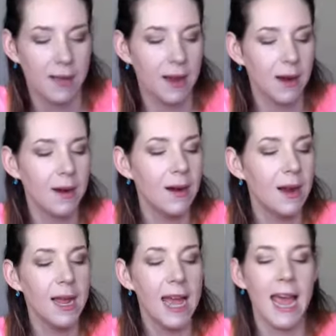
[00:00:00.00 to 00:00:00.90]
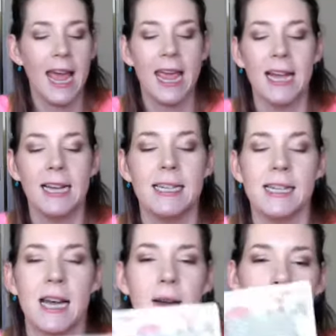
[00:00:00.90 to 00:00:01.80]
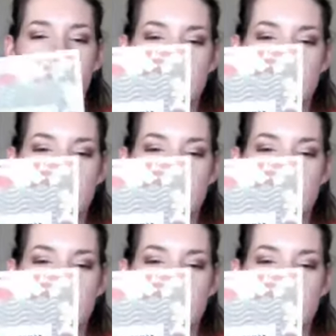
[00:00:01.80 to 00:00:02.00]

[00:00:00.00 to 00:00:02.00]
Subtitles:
there. And